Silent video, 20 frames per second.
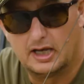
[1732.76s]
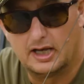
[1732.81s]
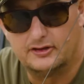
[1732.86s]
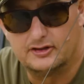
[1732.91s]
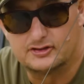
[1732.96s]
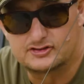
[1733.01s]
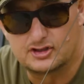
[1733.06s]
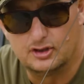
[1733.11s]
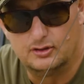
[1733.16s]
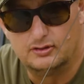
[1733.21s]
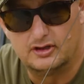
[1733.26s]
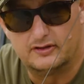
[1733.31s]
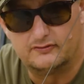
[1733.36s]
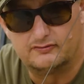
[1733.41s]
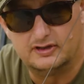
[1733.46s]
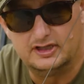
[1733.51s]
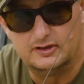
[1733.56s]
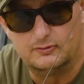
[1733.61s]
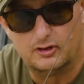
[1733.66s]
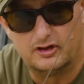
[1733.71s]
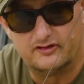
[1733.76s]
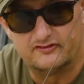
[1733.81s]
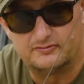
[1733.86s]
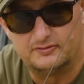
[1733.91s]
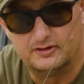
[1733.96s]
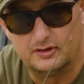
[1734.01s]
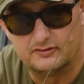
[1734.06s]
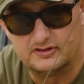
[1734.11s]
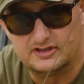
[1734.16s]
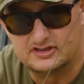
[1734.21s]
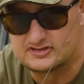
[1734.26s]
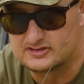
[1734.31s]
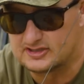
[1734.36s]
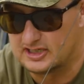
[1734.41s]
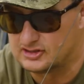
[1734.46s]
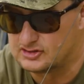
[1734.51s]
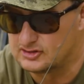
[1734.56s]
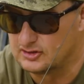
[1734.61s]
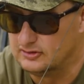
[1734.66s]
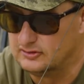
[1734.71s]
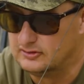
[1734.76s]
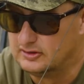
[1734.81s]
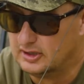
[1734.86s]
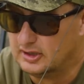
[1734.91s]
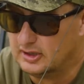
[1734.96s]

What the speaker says: And the 2 that have really worked for me on this session,